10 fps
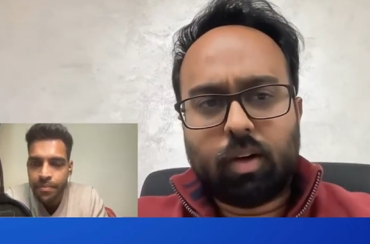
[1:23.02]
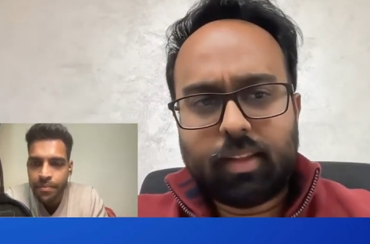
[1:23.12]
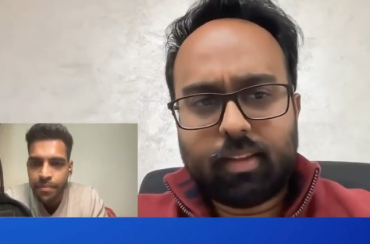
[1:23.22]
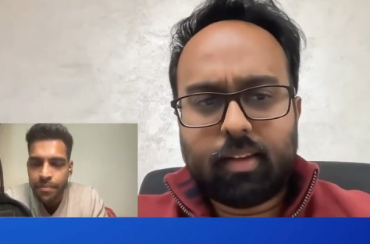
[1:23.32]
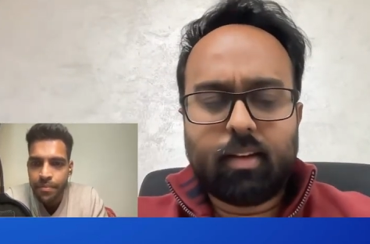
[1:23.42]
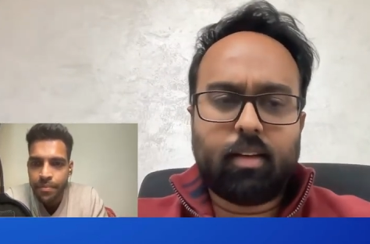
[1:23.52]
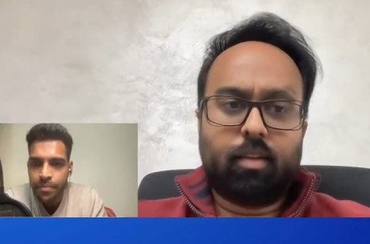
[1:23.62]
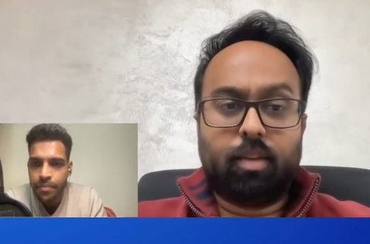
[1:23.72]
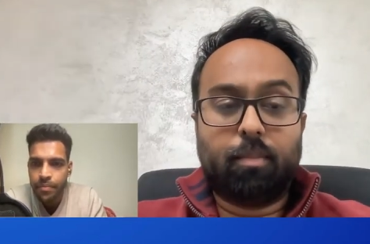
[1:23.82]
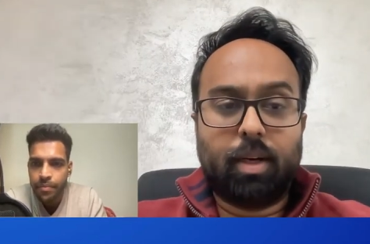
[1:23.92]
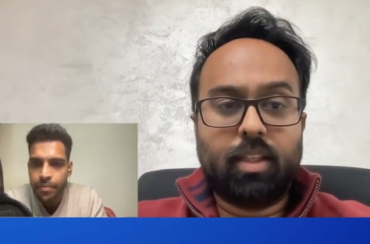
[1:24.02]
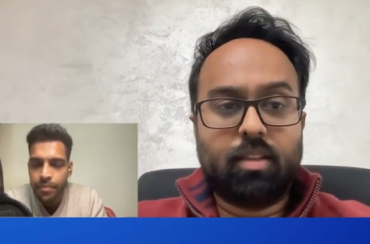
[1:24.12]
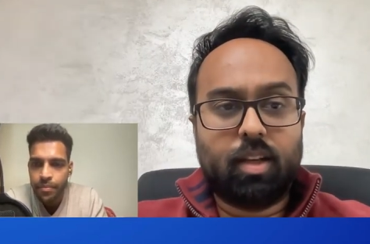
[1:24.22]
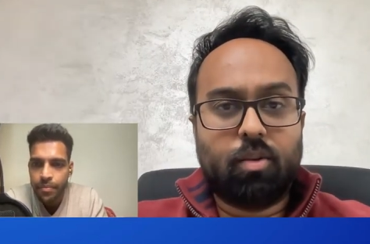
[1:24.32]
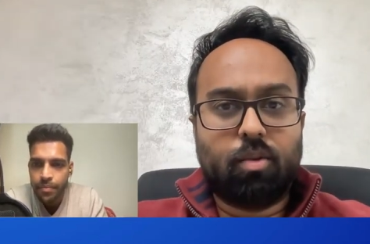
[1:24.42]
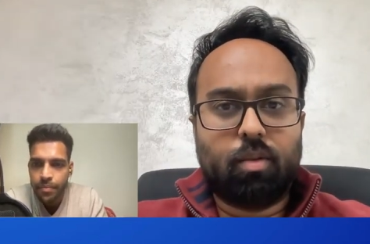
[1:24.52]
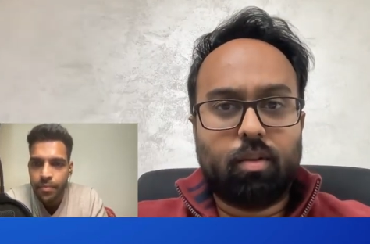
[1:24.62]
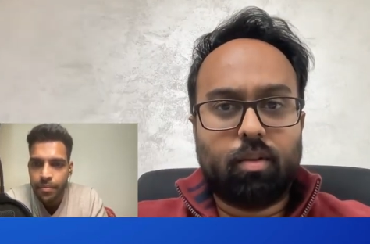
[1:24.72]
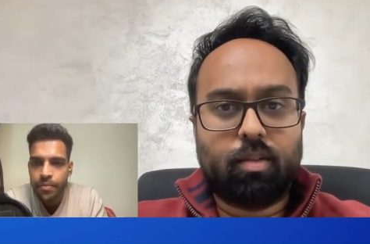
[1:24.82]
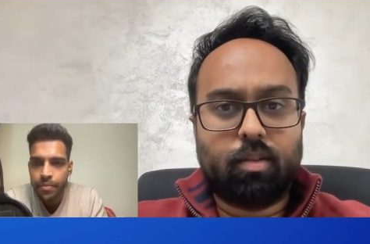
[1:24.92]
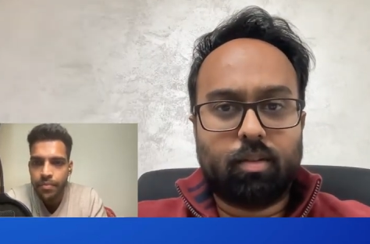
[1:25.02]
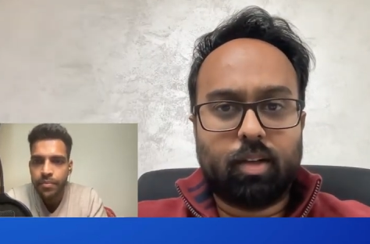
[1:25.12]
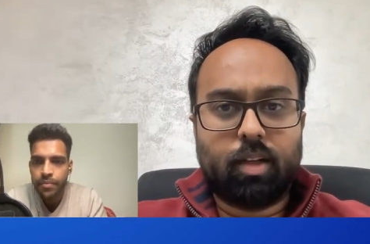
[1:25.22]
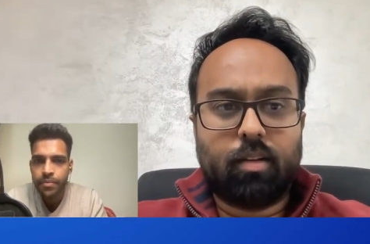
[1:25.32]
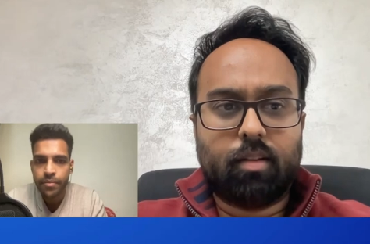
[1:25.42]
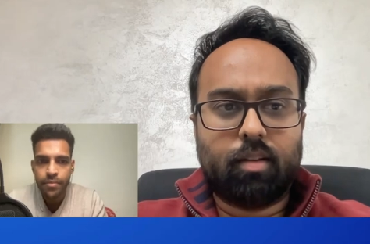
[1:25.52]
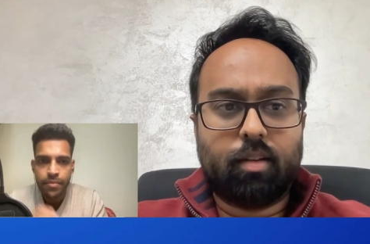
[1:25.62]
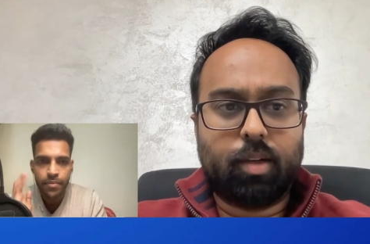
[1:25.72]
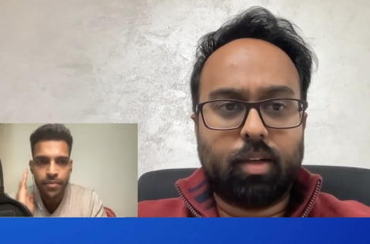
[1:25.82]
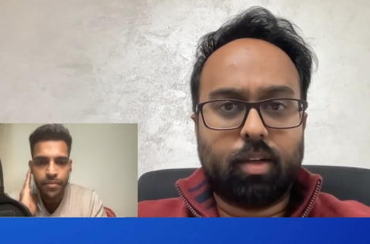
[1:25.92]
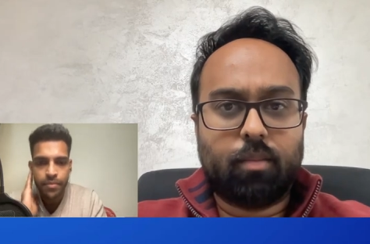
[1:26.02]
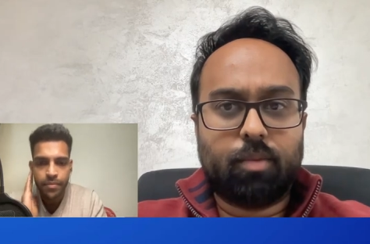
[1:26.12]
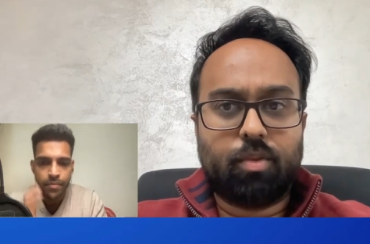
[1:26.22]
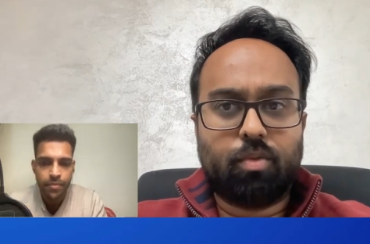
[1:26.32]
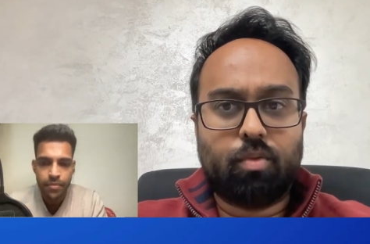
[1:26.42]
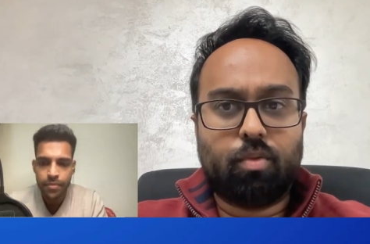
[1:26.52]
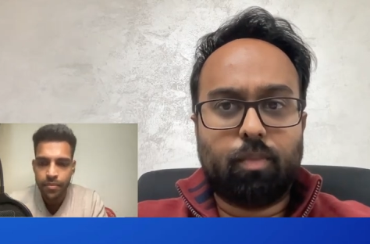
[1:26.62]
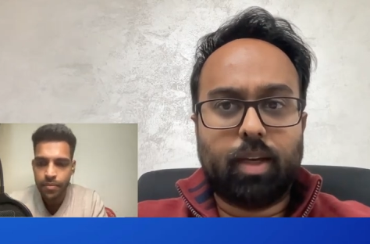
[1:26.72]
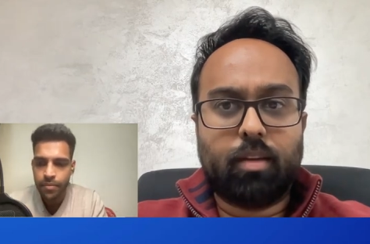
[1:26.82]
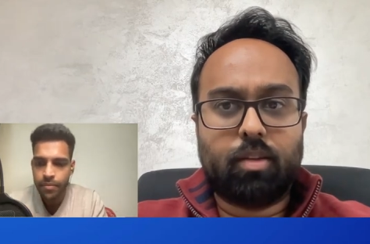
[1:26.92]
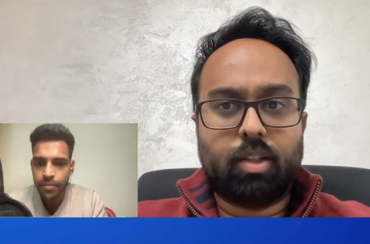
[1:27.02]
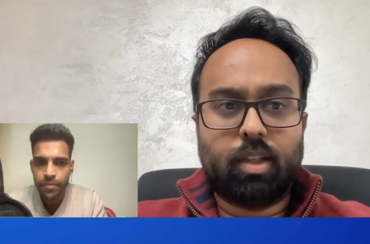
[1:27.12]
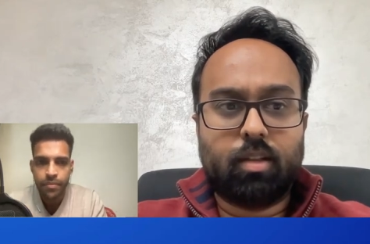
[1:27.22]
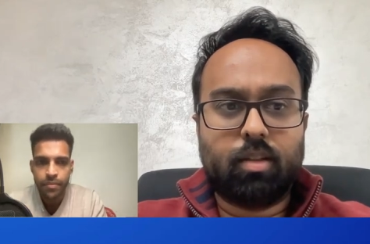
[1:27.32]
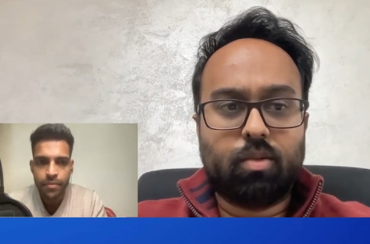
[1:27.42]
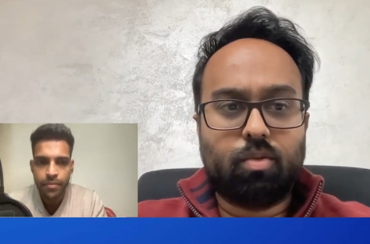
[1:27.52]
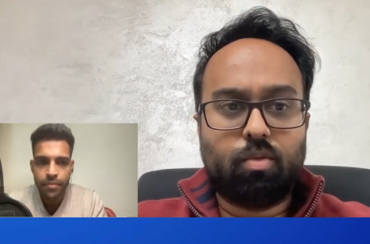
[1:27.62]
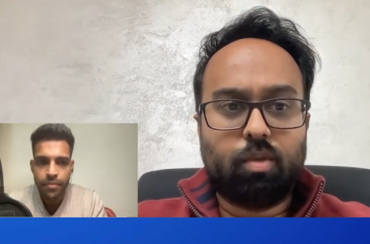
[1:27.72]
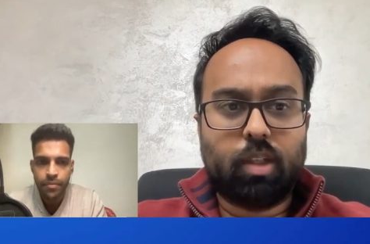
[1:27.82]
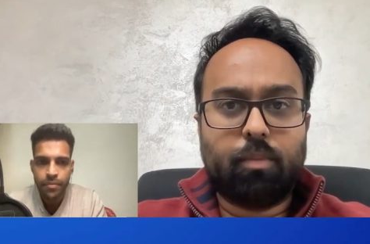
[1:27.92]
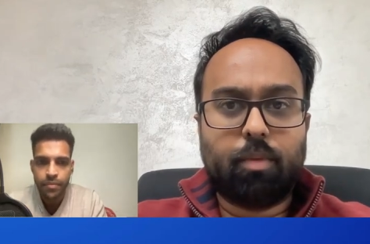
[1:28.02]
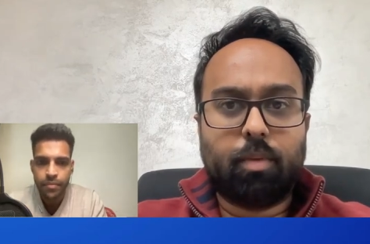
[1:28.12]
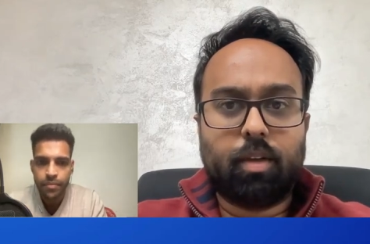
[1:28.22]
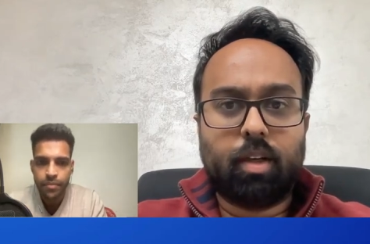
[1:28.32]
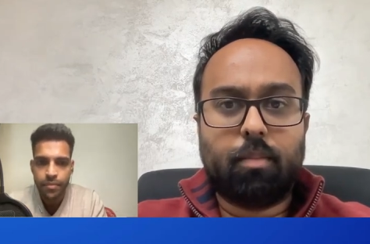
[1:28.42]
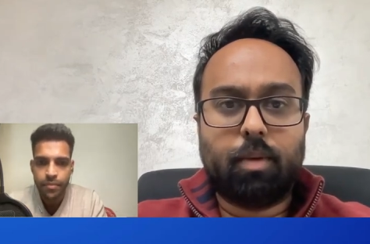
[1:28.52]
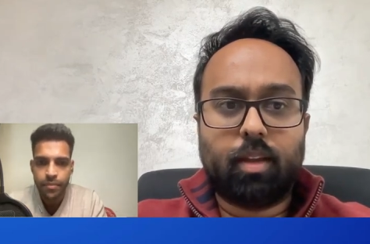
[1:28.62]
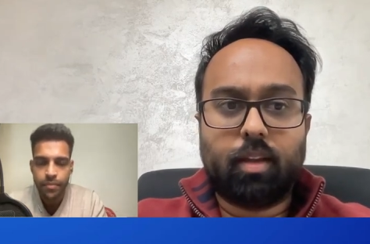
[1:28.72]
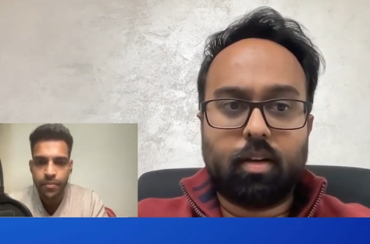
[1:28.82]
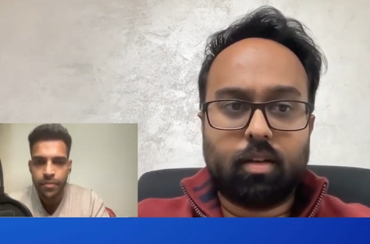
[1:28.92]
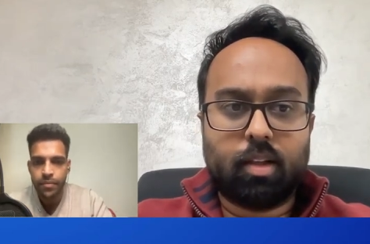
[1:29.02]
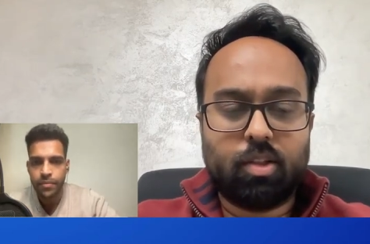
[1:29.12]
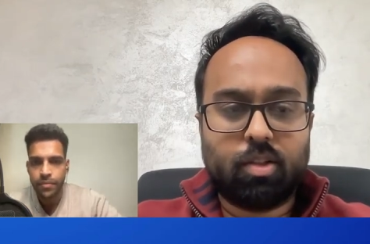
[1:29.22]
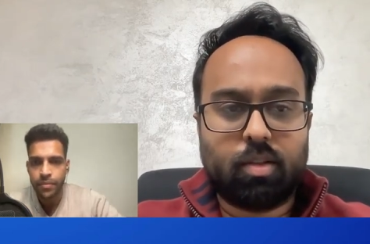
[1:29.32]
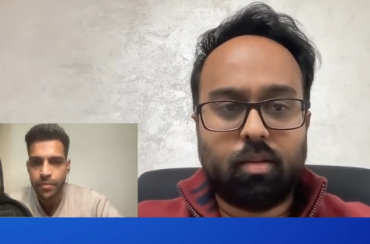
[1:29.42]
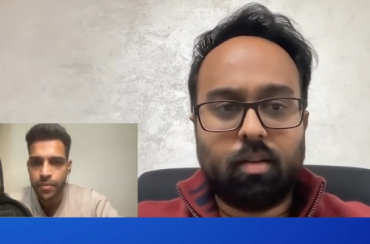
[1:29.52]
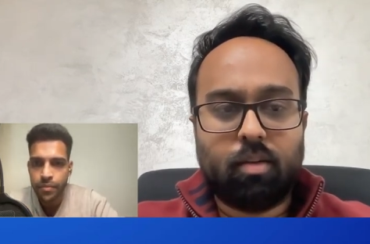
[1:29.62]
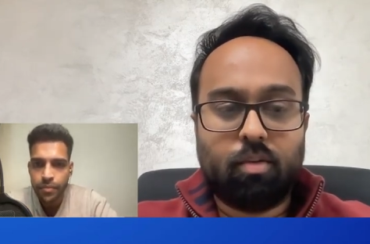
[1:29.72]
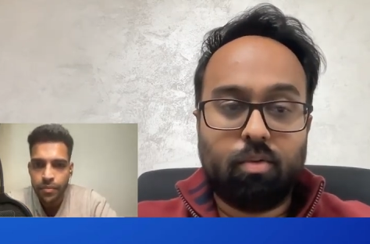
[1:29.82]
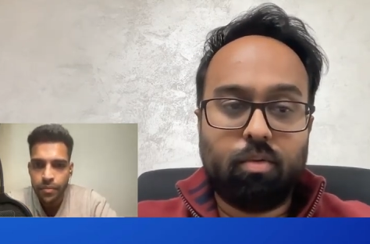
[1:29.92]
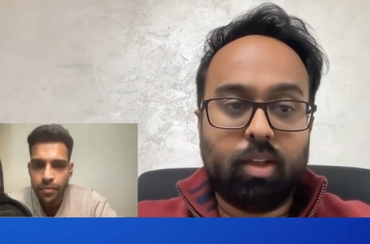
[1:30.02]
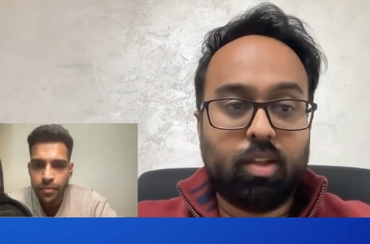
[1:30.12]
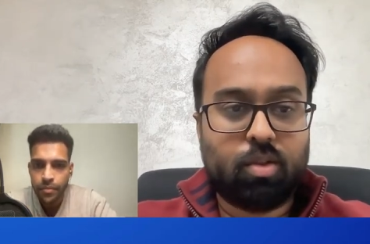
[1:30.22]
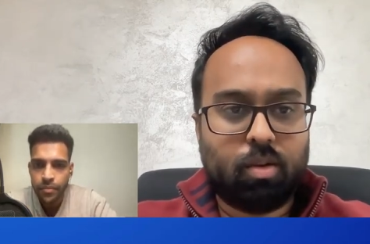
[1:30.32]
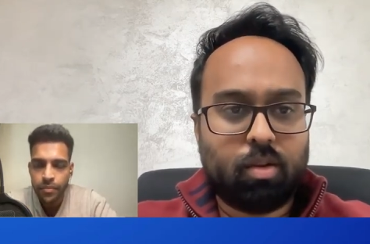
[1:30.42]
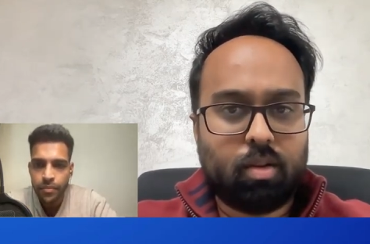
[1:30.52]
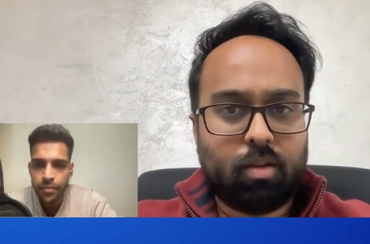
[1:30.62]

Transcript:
Speaker 1: I think there are many stakeholders, right, when it comes to making the change to clean mobility and making that transition to, in the short